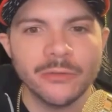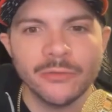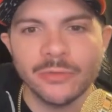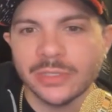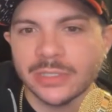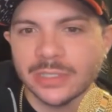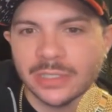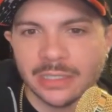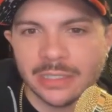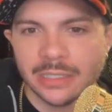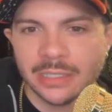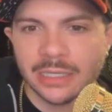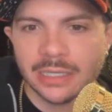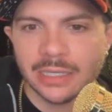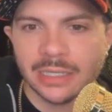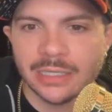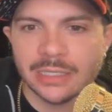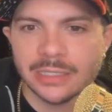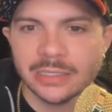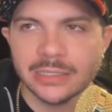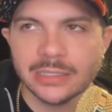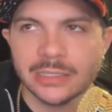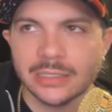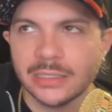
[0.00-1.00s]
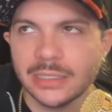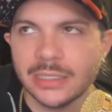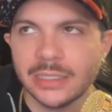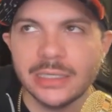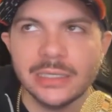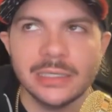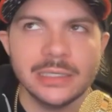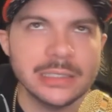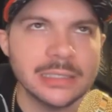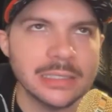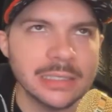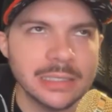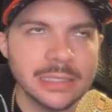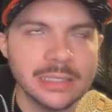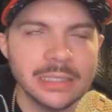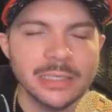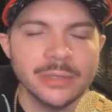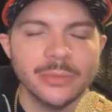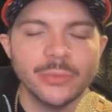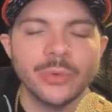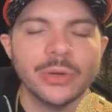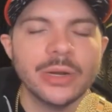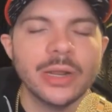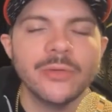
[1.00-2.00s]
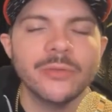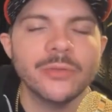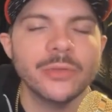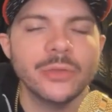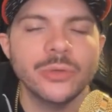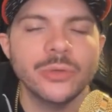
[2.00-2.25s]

resilience, easy, whatever